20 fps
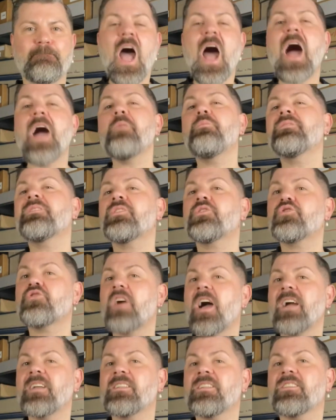I was
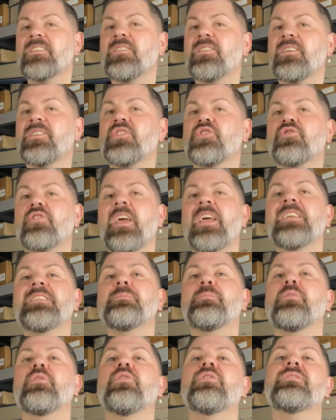attracted to this dress
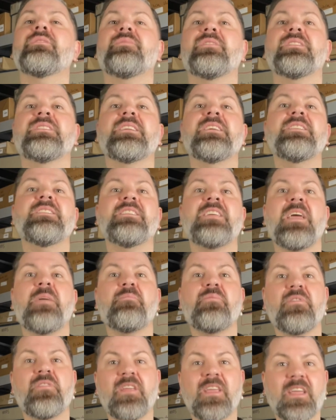because of its
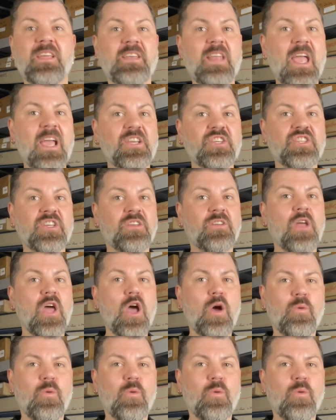contemporary connection